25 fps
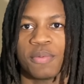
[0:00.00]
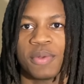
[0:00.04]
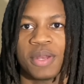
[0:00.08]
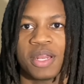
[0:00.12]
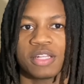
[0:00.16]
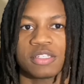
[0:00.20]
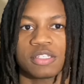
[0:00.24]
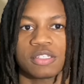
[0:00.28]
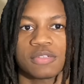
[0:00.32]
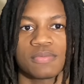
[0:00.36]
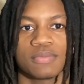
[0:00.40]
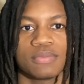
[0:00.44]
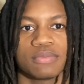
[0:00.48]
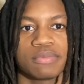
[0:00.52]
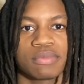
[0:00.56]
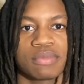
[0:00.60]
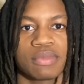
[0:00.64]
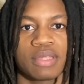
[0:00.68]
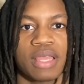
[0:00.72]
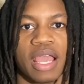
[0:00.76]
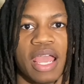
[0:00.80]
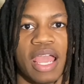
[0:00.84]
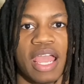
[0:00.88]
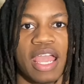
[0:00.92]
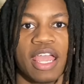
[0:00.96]
minutes.
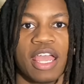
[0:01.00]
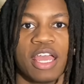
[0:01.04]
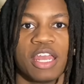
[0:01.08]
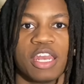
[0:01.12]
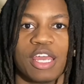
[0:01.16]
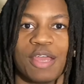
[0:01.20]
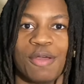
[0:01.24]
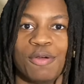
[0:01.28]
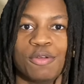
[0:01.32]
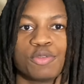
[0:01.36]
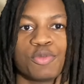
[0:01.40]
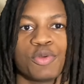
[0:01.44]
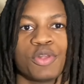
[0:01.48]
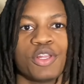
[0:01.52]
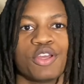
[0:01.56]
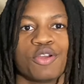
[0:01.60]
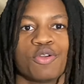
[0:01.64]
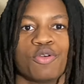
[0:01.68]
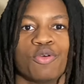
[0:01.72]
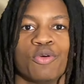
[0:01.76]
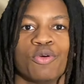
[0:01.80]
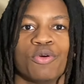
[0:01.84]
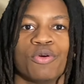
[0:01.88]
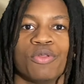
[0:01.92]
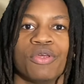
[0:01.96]
And it was really
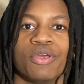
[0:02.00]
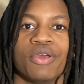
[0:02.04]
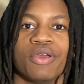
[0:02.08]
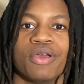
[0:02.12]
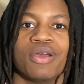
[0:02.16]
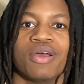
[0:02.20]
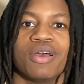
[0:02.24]
cool.